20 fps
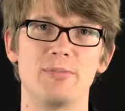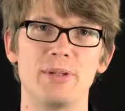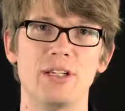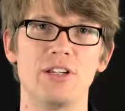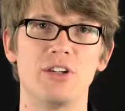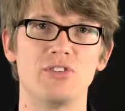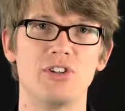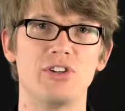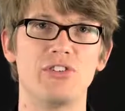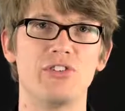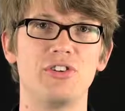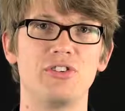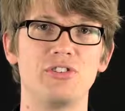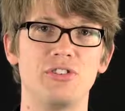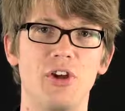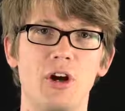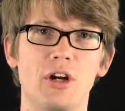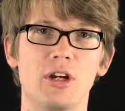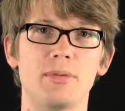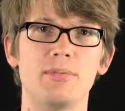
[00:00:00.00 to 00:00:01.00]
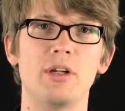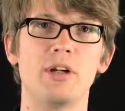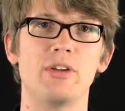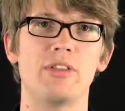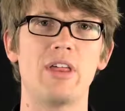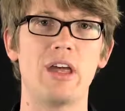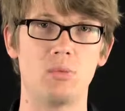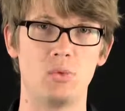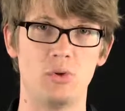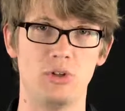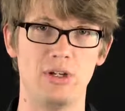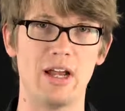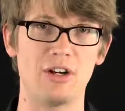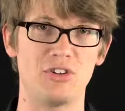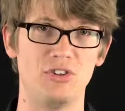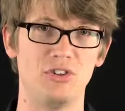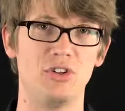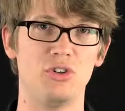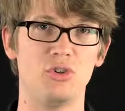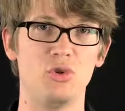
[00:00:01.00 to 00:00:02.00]
because it's the sarcomere that will
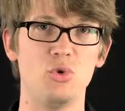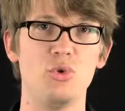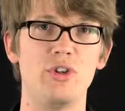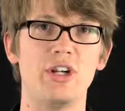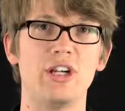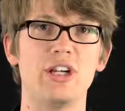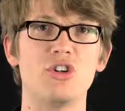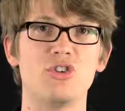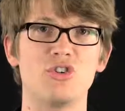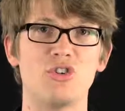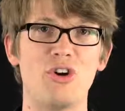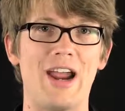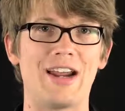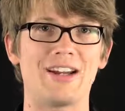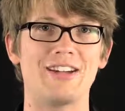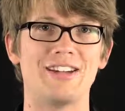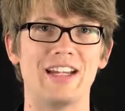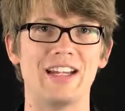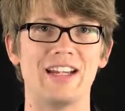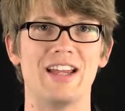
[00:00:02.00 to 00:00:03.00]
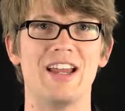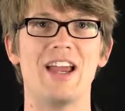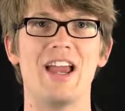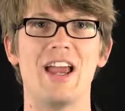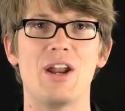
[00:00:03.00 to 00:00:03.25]
actually do the contracting